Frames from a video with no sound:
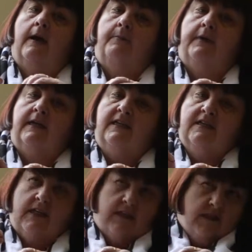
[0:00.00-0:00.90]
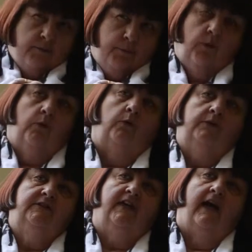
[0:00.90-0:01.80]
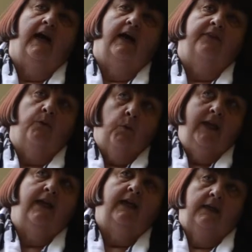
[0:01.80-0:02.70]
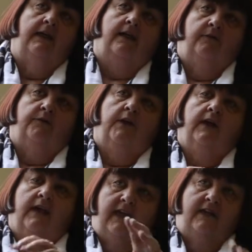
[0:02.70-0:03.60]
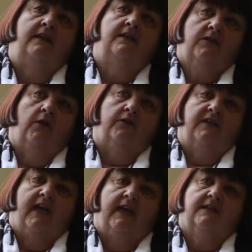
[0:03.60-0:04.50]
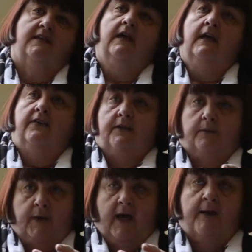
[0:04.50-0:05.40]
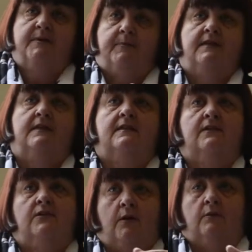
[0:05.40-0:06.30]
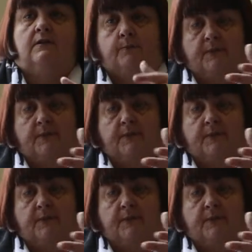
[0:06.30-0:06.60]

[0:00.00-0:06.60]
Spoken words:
But it's that support that we can give in this context that perhaps businesses don't,